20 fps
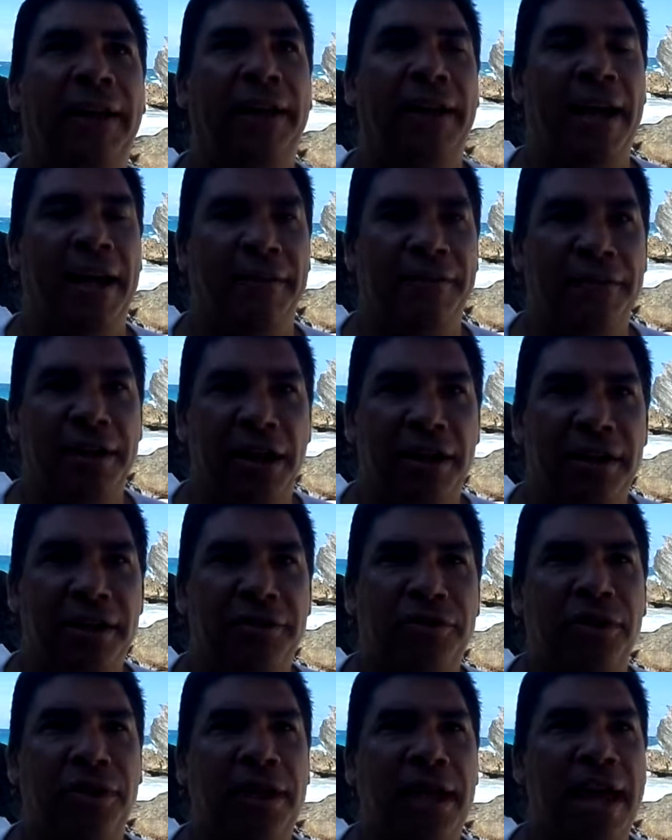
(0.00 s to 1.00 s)
I've gotten
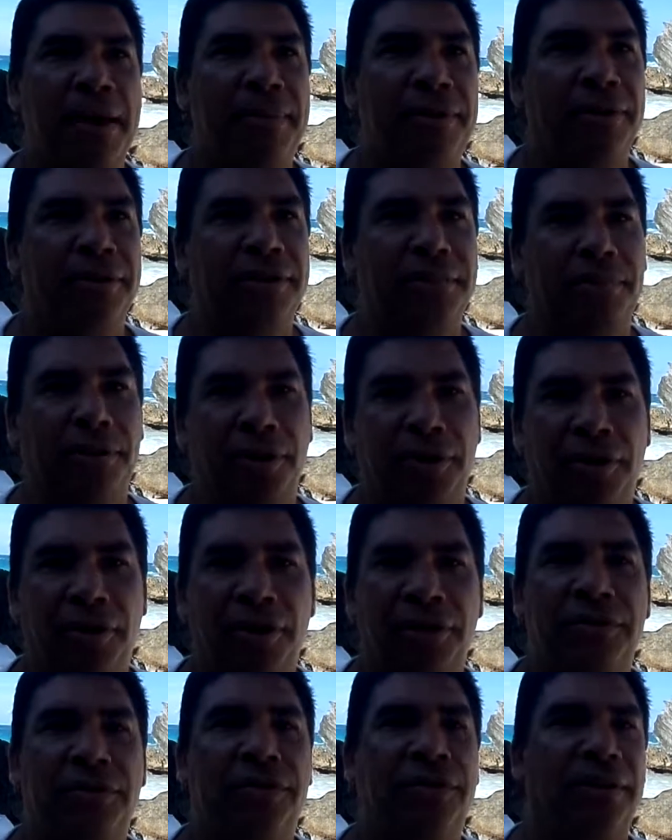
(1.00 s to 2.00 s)
into the habit of the
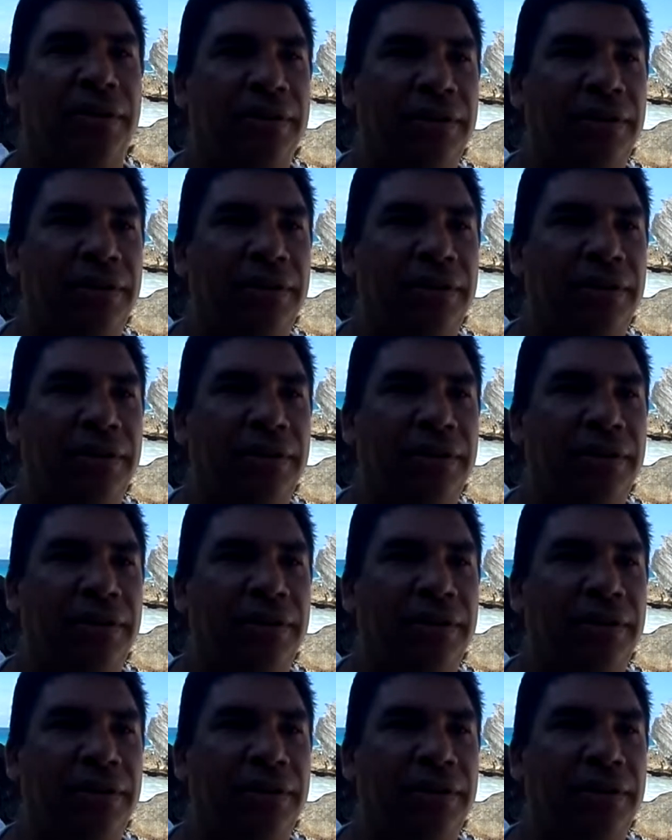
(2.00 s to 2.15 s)
blogs.